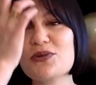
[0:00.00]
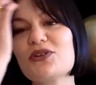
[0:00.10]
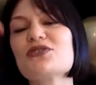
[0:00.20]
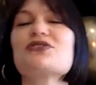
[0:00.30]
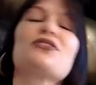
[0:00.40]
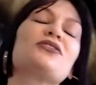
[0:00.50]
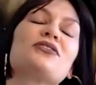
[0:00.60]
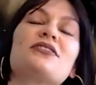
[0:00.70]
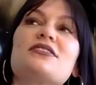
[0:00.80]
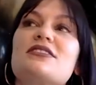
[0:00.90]
The Troubadour
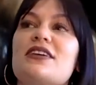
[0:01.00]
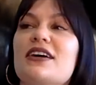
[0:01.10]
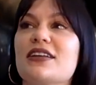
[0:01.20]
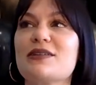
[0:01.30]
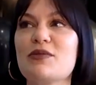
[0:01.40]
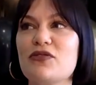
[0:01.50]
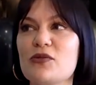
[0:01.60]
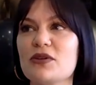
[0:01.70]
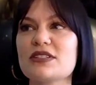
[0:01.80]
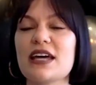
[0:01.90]
songs,
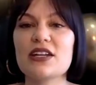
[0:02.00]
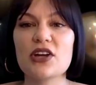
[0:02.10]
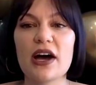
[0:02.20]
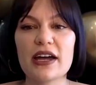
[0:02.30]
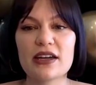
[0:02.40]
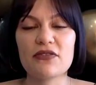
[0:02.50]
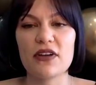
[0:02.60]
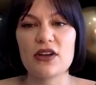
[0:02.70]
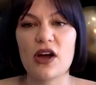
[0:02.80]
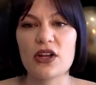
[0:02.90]
the performance that
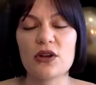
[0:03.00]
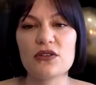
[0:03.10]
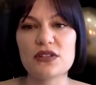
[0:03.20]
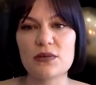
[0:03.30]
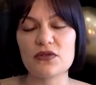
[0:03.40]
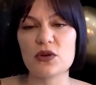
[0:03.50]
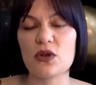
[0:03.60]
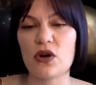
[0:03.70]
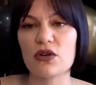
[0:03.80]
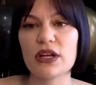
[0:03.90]
night, I don't know if some
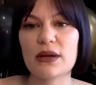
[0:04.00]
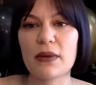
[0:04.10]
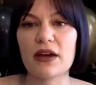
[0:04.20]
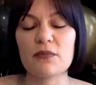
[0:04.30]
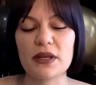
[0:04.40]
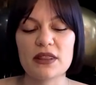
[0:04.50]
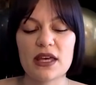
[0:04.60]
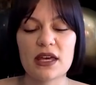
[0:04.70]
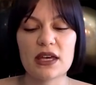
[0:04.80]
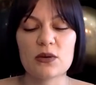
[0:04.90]
of you that are on here may have
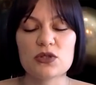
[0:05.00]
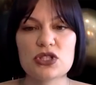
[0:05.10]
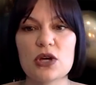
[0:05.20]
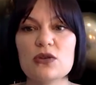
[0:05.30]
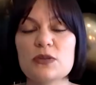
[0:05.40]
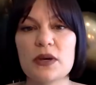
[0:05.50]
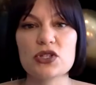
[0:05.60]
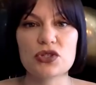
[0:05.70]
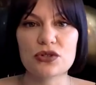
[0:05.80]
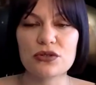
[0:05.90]
been there. It was so
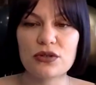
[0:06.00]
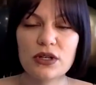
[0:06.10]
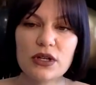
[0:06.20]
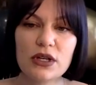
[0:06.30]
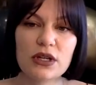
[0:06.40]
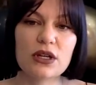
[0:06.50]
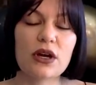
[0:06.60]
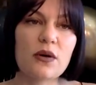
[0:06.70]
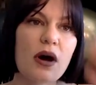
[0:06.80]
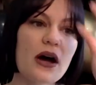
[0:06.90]
special.
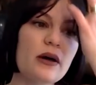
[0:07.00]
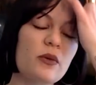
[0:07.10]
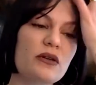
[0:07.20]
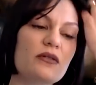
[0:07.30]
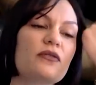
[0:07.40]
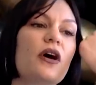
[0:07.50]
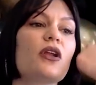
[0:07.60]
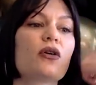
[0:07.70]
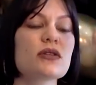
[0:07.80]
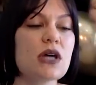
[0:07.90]
You know, I went
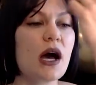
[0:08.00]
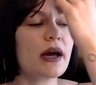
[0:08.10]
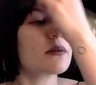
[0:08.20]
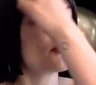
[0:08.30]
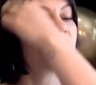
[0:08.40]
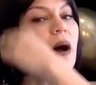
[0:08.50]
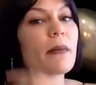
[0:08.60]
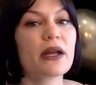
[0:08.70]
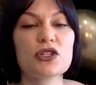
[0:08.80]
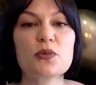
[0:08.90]
a long time
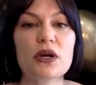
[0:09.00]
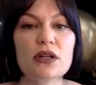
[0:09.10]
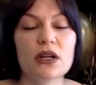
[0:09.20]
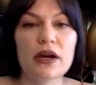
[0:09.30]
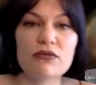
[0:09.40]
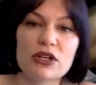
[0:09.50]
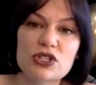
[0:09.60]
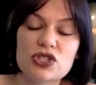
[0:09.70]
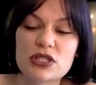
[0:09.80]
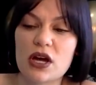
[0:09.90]
without management and like
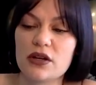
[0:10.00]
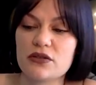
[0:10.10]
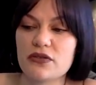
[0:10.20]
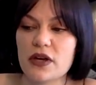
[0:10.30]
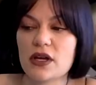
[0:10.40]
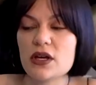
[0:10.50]
really just kind of